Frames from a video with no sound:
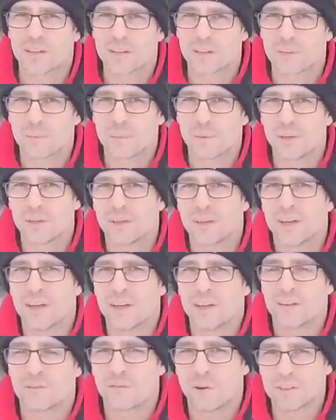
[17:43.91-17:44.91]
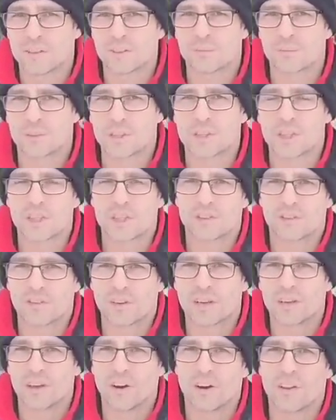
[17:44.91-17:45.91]
That could be renting
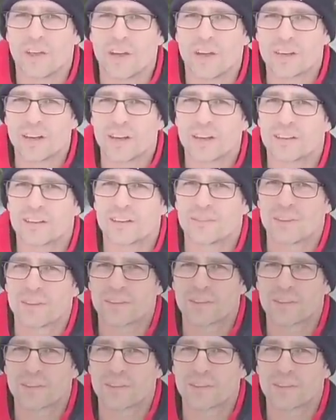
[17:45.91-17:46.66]
machinery, that kind of thing.